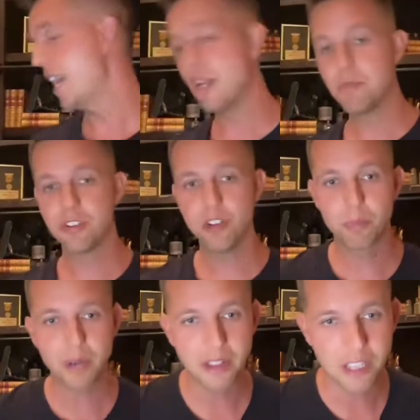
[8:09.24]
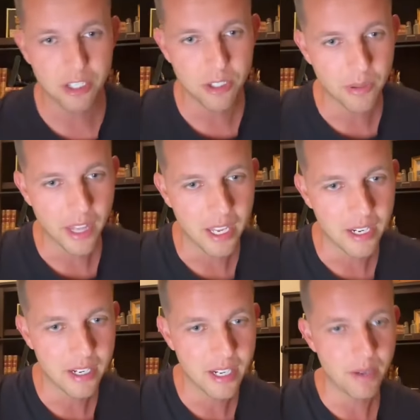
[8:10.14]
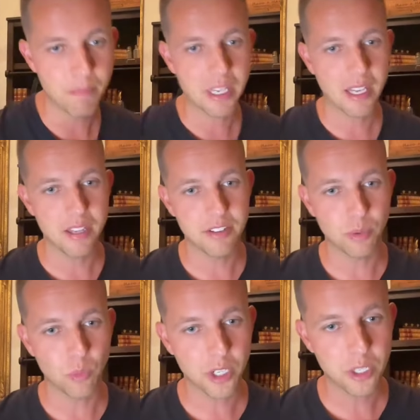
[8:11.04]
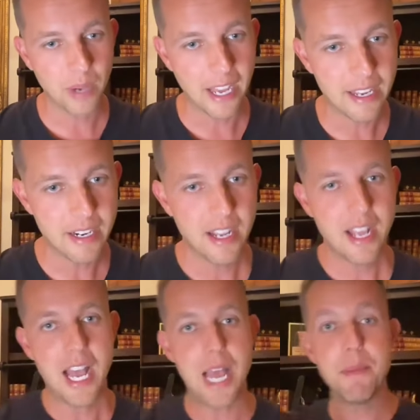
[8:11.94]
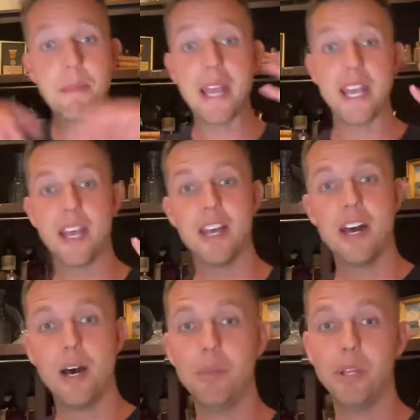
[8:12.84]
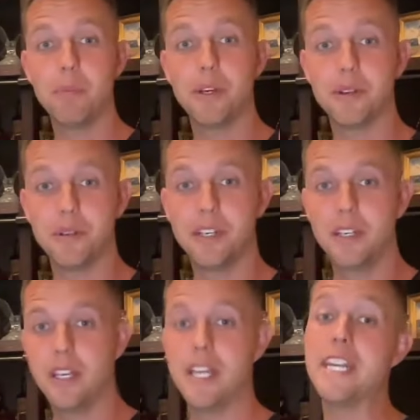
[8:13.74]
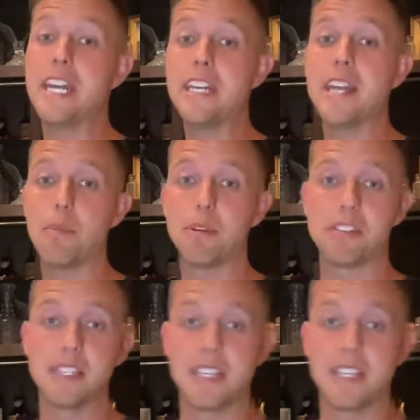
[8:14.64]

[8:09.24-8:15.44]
I'm so proud that you knew that. Because where you at? I'm in my humble abode in Indianapolis,